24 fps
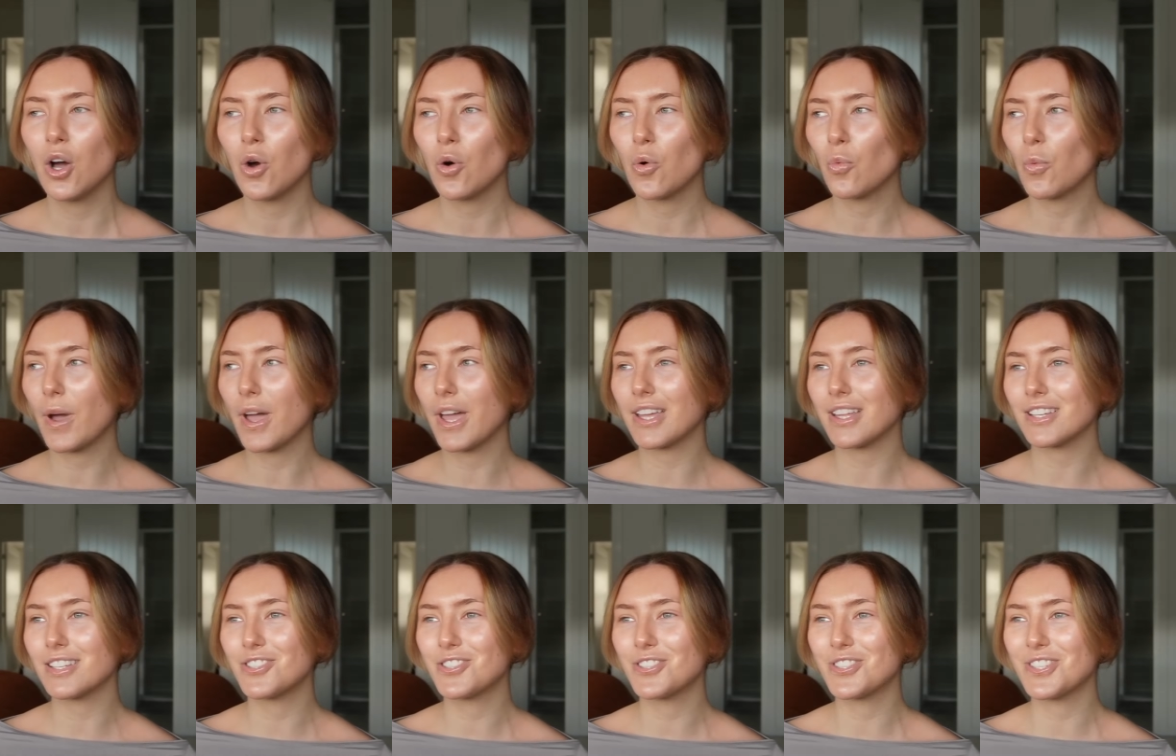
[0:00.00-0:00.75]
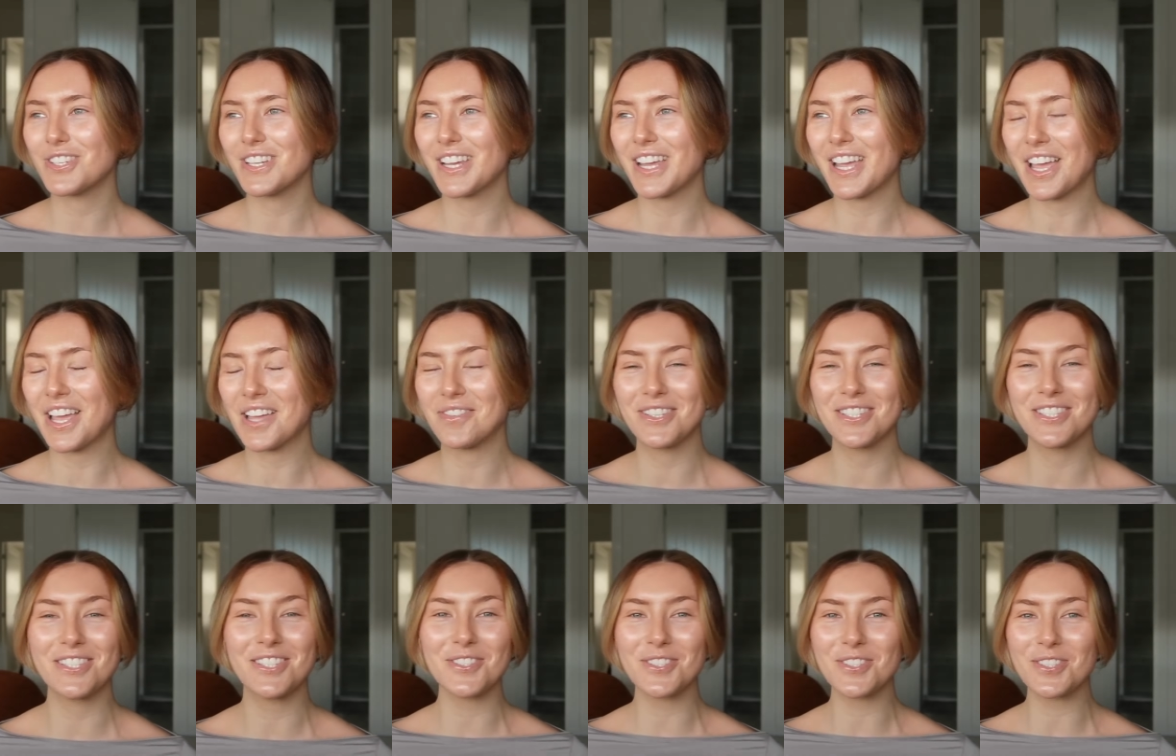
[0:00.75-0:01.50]
which it
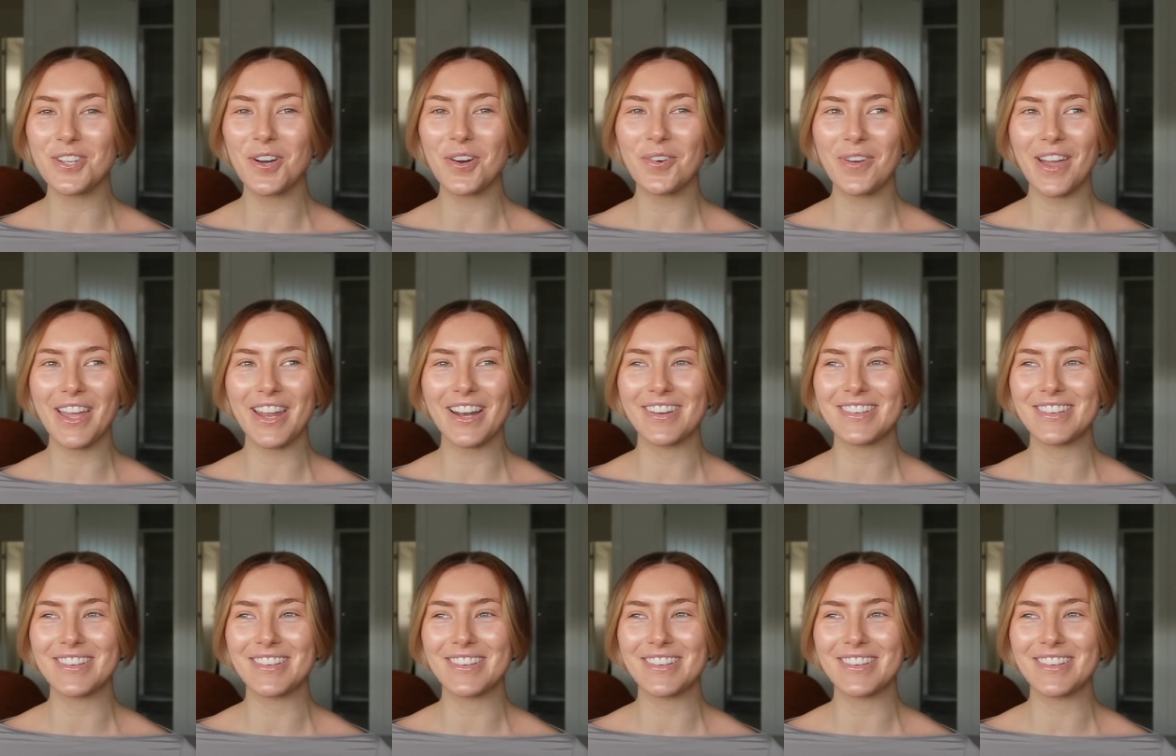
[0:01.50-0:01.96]
was just so weird.